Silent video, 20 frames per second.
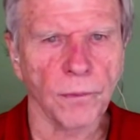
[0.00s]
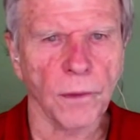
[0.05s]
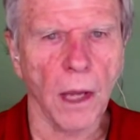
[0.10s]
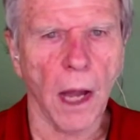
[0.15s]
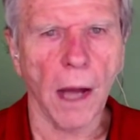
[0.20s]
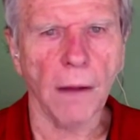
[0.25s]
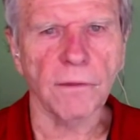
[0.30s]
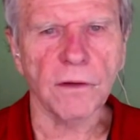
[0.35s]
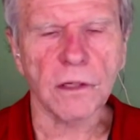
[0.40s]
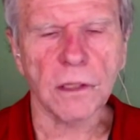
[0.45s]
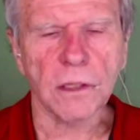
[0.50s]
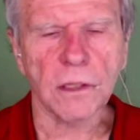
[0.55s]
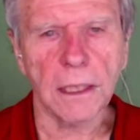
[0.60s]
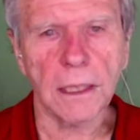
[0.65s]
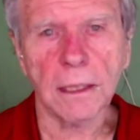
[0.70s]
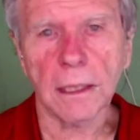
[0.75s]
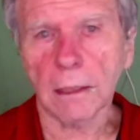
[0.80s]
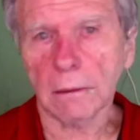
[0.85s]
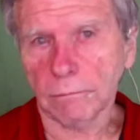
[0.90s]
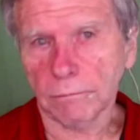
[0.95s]

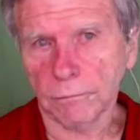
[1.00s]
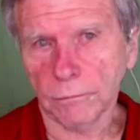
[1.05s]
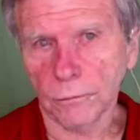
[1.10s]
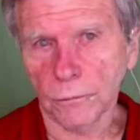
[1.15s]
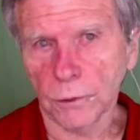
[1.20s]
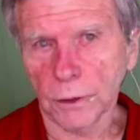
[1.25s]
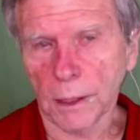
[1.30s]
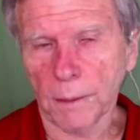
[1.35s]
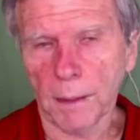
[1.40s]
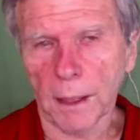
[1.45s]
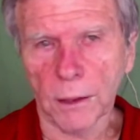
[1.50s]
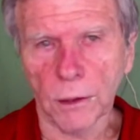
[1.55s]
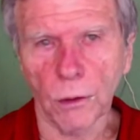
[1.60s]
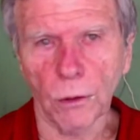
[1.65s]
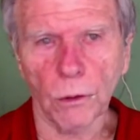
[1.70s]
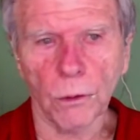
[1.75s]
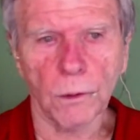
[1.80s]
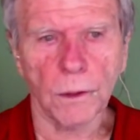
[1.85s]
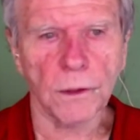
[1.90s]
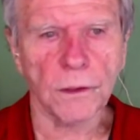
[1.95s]
obviously, when they make
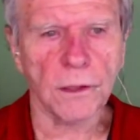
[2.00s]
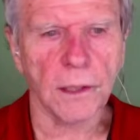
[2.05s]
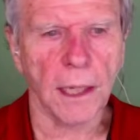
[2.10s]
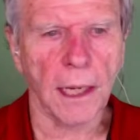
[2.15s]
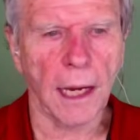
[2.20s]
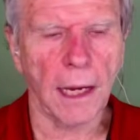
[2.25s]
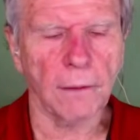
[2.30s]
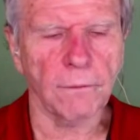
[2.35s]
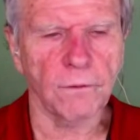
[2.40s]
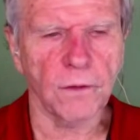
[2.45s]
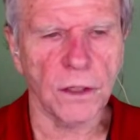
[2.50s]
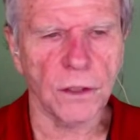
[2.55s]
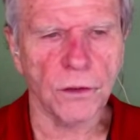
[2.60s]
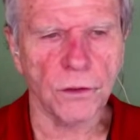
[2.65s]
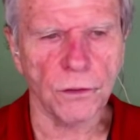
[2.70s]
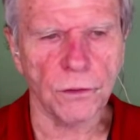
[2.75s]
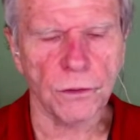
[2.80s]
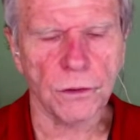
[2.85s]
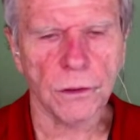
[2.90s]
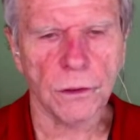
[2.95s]
newer ones, they add
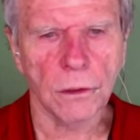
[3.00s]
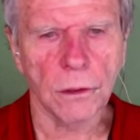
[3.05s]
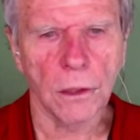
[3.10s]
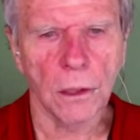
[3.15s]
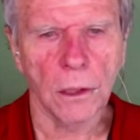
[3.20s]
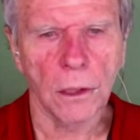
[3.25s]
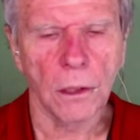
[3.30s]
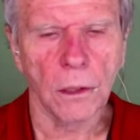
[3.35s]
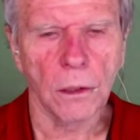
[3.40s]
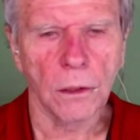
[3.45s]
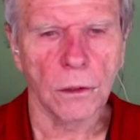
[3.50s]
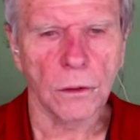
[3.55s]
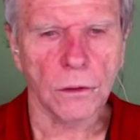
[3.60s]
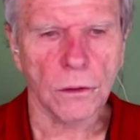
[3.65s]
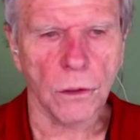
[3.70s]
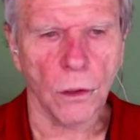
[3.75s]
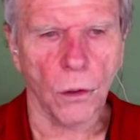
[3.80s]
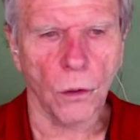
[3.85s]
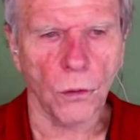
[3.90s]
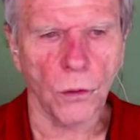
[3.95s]
features.
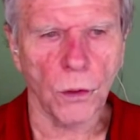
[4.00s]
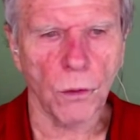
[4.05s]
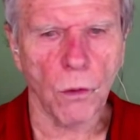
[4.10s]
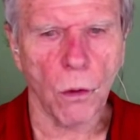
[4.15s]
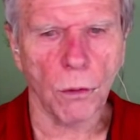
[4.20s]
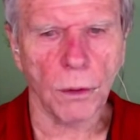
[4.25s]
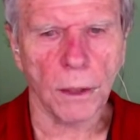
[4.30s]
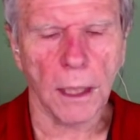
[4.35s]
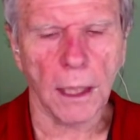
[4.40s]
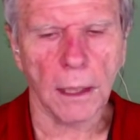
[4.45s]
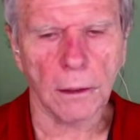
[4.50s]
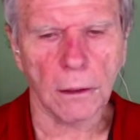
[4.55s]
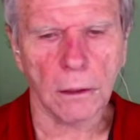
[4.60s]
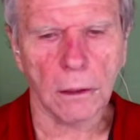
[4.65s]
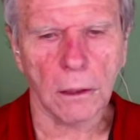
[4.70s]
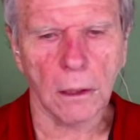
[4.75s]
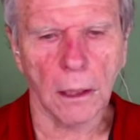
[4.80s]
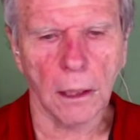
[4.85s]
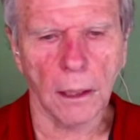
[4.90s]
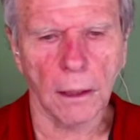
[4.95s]
So you won't get
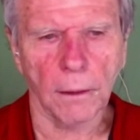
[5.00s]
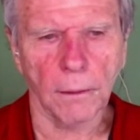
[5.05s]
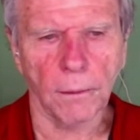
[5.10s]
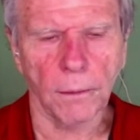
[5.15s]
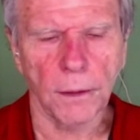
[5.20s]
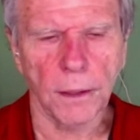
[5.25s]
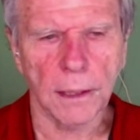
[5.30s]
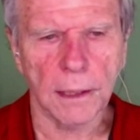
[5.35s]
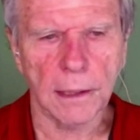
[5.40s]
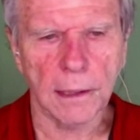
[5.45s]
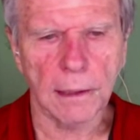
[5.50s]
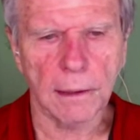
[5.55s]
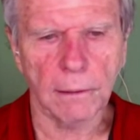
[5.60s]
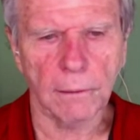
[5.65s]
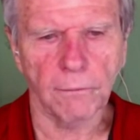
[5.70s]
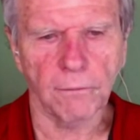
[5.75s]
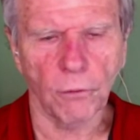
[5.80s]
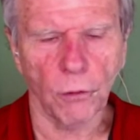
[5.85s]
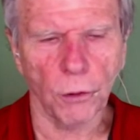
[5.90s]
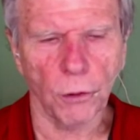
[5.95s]
the
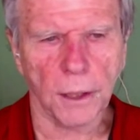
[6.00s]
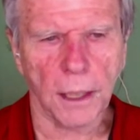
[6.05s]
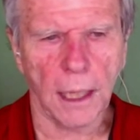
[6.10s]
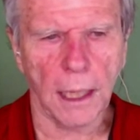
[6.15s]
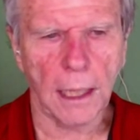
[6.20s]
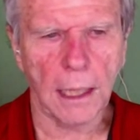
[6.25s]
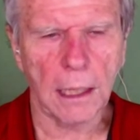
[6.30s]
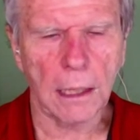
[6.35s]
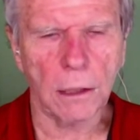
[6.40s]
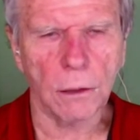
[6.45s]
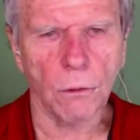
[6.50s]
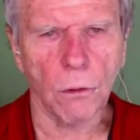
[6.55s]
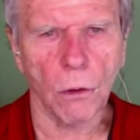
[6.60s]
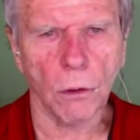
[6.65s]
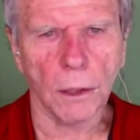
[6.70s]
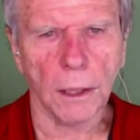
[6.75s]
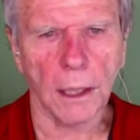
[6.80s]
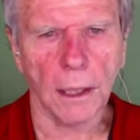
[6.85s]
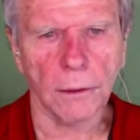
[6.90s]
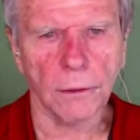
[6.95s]
4K, you
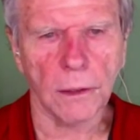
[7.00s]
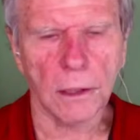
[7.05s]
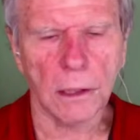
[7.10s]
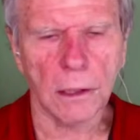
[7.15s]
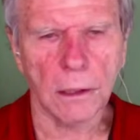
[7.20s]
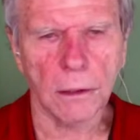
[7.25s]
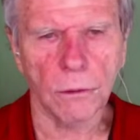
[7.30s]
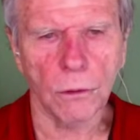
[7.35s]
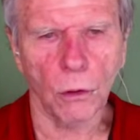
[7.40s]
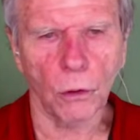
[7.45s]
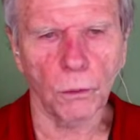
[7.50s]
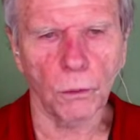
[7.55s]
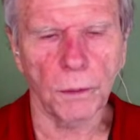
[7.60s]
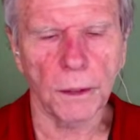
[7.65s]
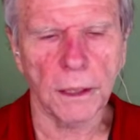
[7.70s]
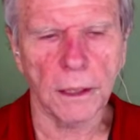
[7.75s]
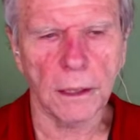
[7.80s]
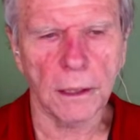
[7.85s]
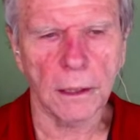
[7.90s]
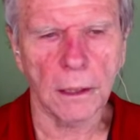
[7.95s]
won't get the
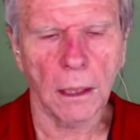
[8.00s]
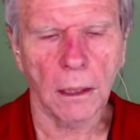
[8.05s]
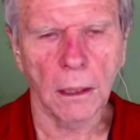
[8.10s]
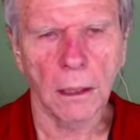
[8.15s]
Dolby